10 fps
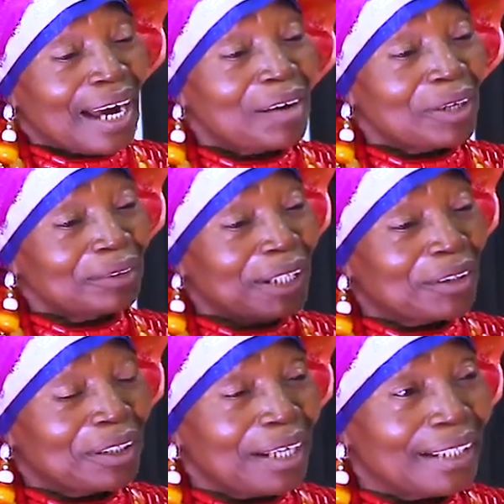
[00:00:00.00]
And what we
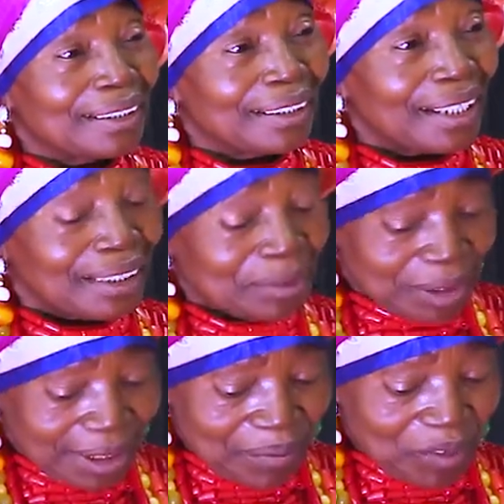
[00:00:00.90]
call adire is
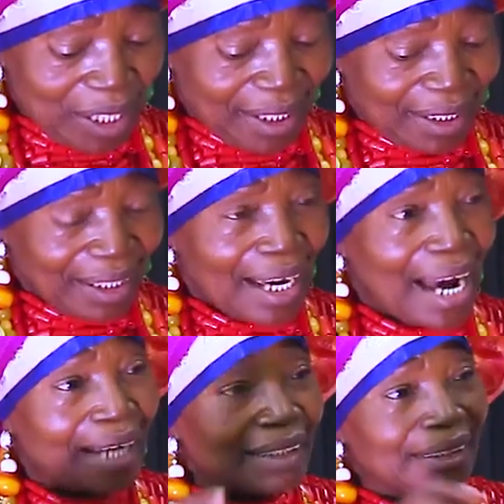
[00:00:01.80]
what I'm wearing,
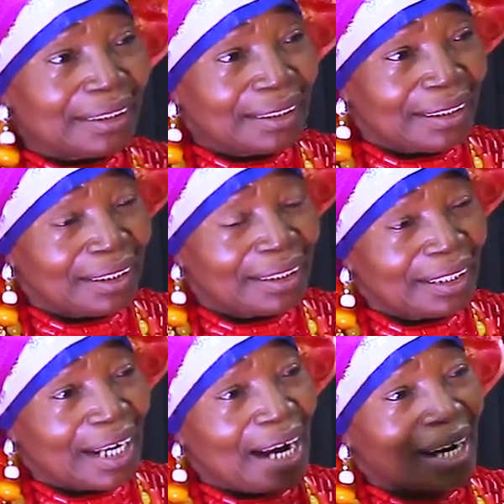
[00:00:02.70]
adi,
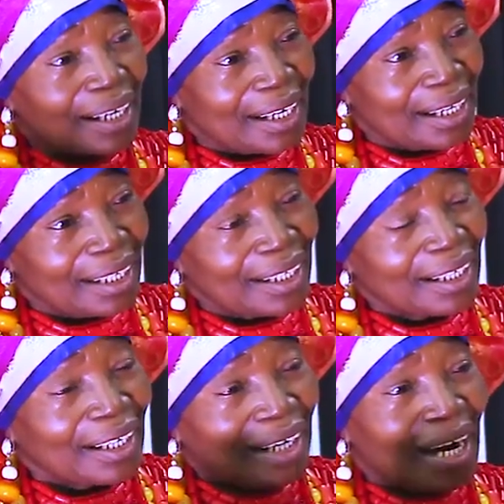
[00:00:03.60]
are,
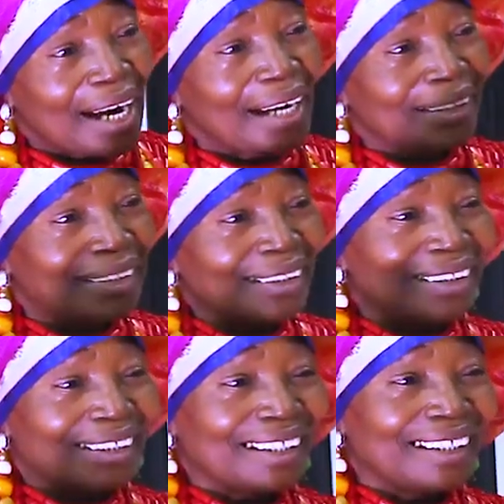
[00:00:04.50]

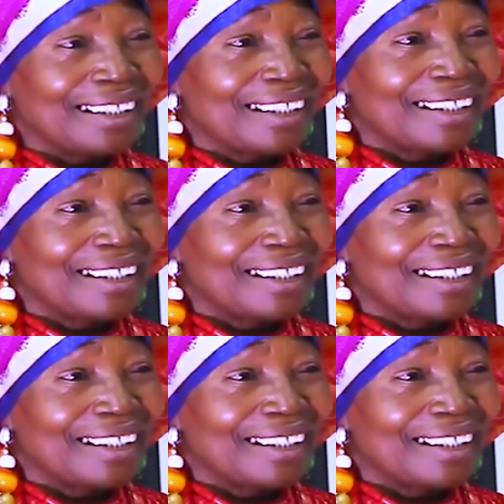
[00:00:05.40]
adire.